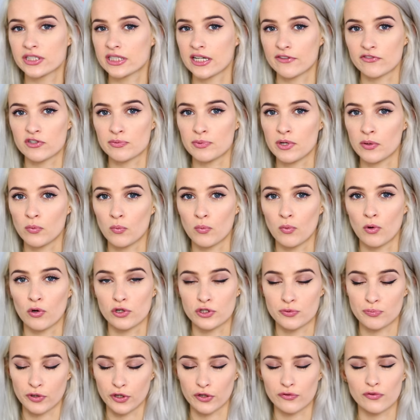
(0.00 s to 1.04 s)
doesn't have to be
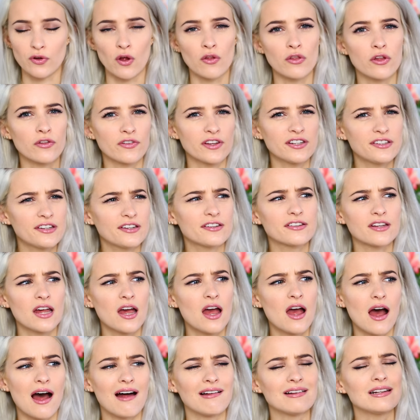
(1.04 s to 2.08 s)
waterproof, although this is
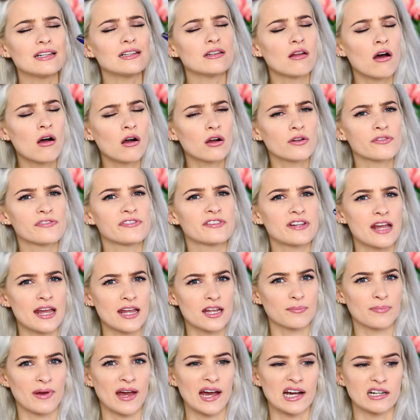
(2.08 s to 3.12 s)
a lot of
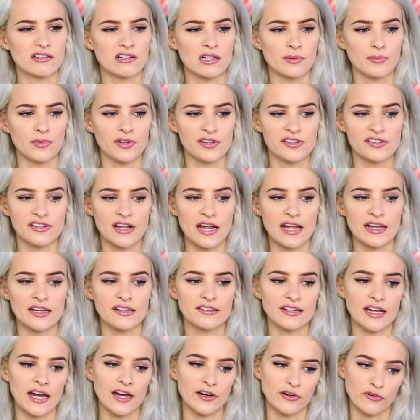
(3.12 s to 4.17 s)
staying power, I must say.
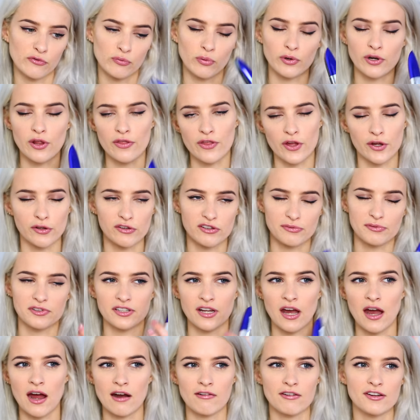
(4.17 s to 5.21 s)
It's kind of one of those
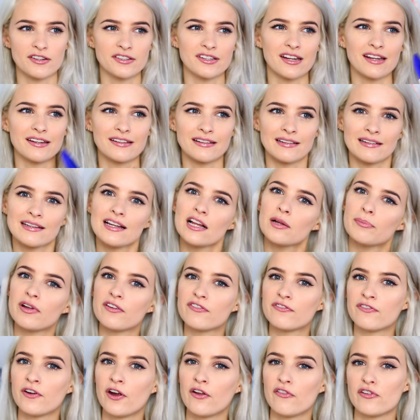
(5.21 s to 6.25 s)
mascaras that is a little
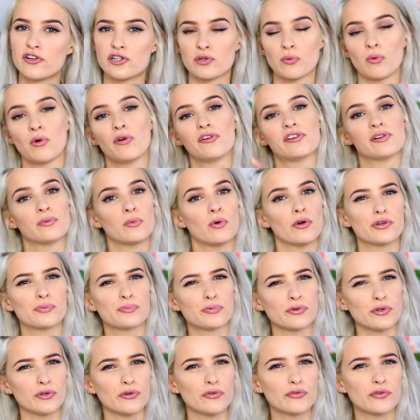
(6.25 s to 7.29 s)
bit further towards a
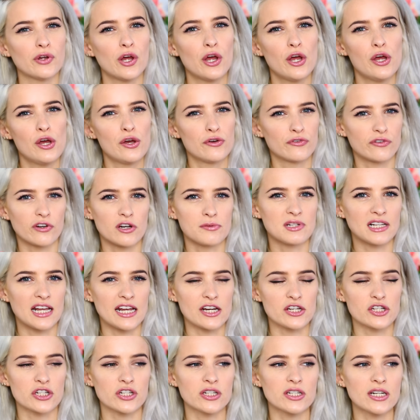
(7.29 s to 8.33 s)
waterproof
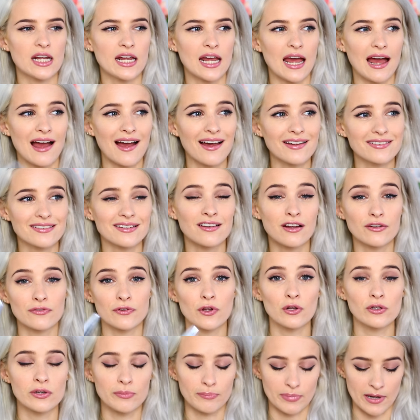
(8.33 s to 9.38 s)
formulation. It has a lot
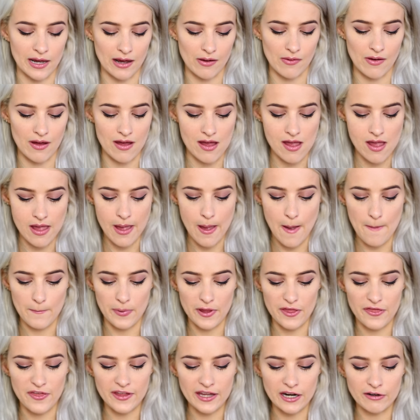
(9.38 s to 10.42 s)
of holding power,
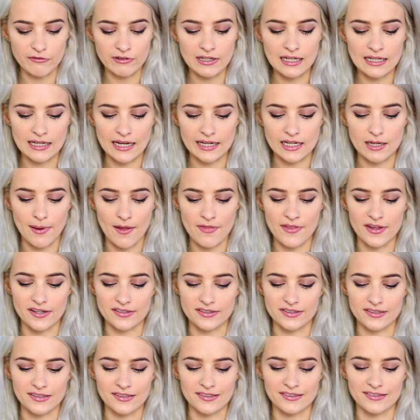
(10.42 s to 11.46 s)
but the thing I really like about
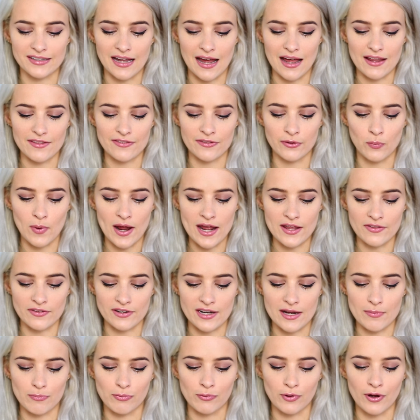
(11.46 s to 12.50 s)
this is that the way
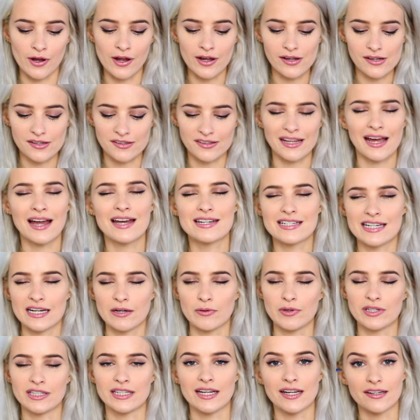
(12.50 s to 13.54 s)
the nib works. The
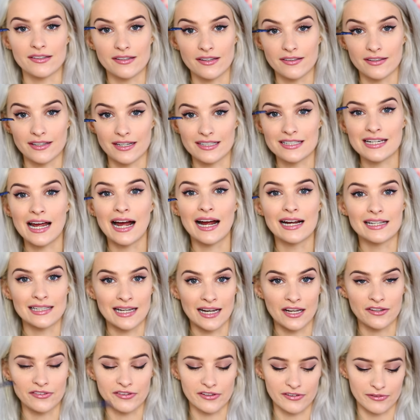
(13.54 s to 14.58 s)
idea with this is that it tight
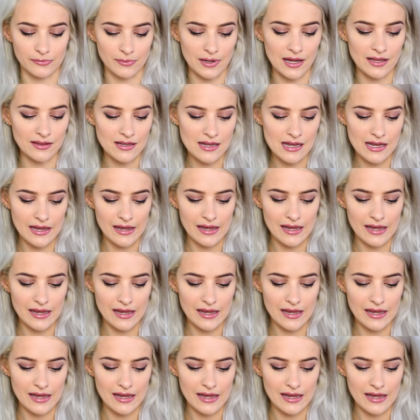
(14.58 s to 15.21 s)
lines as well,